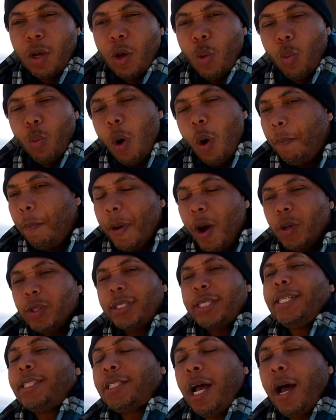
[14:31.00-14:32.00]
We'll post
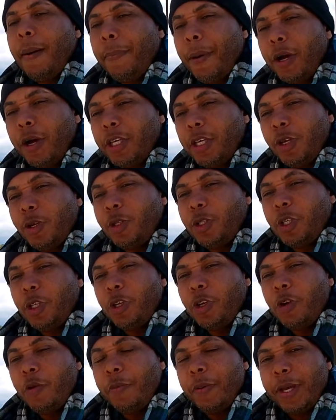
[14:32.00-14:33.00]
this up on
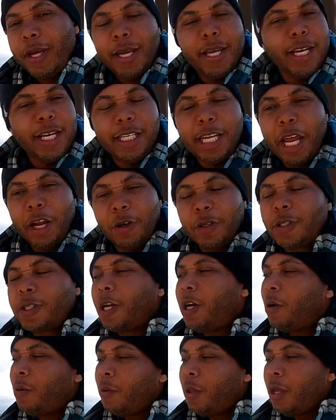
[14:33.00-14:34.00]
YouTube in a day or
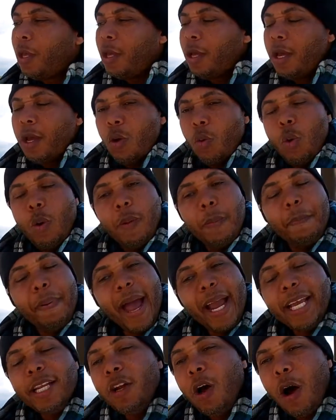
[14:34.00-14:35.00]
so. We'll be
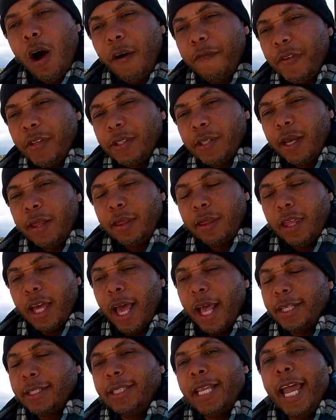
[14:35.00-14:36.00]
back in the office on
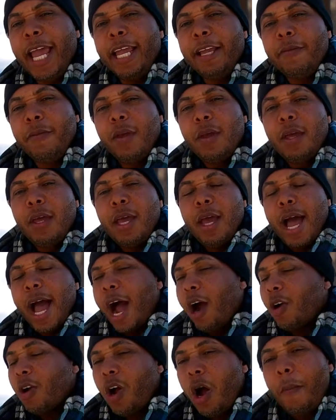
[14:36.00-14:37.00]
Thursday.
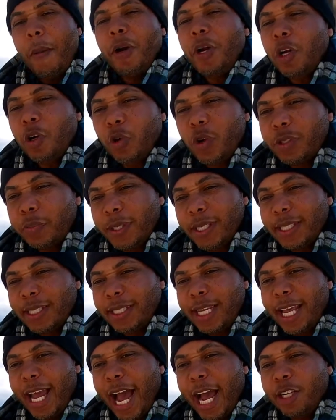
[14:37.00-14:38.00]
I'll come on Christmas and
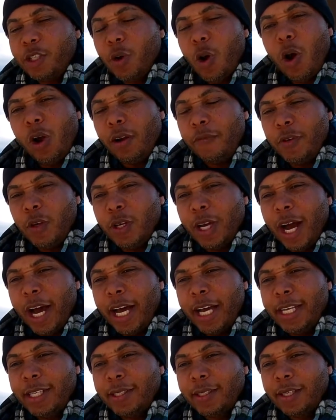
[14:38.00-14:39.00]
say hi to all of you
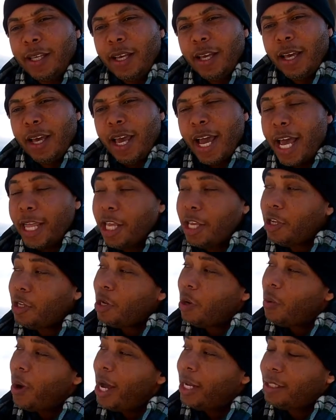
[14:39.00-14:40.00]
guys. And then you
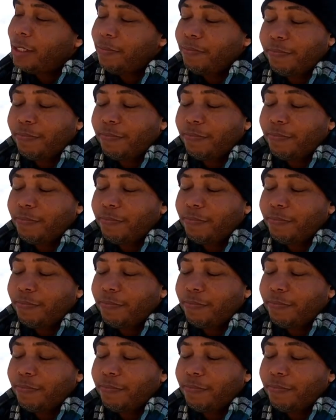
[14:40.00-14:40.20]
know what?